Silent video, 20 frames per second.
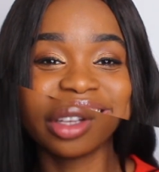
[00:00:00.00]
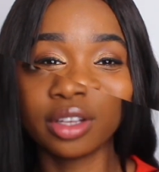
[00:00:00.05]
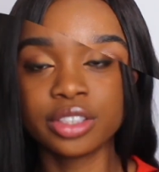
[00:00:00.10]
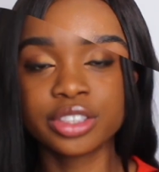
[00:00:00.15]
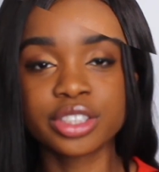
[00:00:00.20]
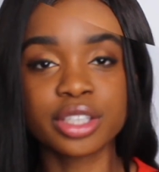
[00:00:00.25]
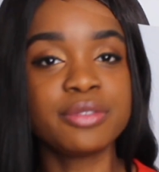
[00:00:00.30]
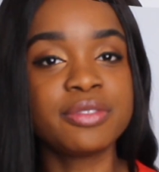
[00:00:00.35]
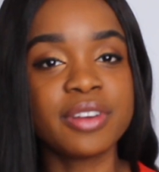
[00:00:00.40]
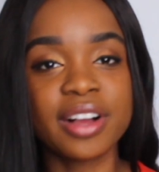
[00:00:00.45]

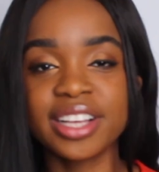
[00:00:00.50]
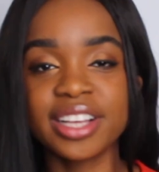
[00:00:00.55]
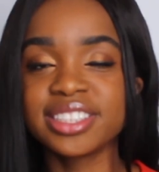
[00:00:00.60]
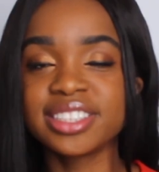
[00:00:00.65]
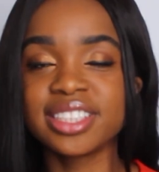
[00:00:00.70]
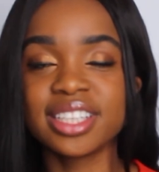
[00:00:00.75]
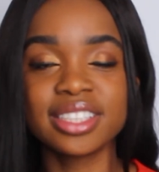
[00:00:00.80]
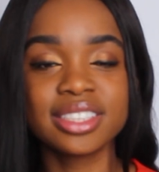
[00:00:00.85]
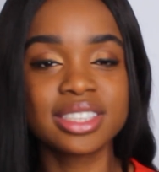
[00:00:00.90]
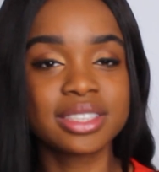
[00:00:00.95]
So first
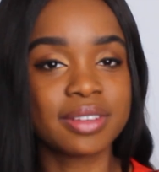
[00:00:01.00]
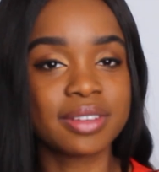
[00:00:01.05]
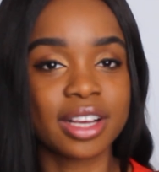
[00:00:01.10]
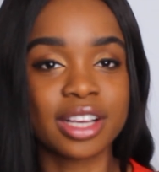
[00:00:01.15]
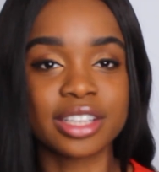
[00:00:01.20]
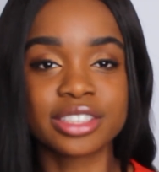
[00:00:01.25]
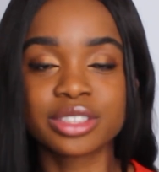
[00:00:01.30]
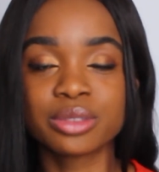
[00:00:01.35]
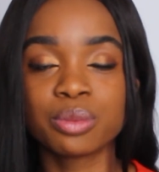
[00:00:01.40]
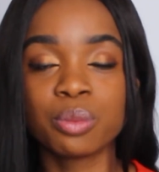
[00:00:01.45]
things
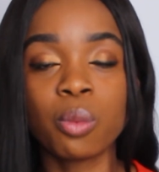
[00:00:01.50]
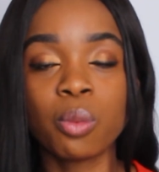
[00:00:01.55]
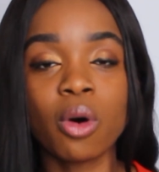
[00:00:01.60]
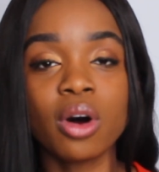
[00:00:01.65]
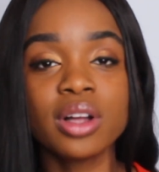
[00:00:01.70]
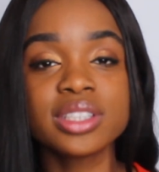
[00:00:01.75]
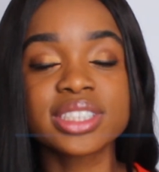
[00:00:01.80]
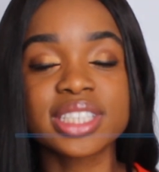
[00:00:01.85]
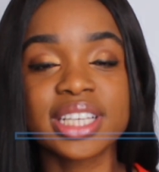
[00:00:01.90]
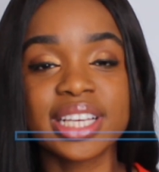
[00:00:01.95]
first,
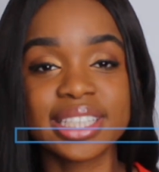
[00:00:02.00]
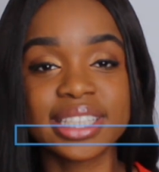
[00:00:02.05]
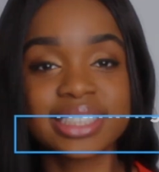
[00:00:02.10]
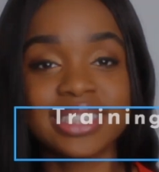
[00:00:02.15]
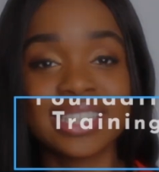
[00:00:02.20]
what is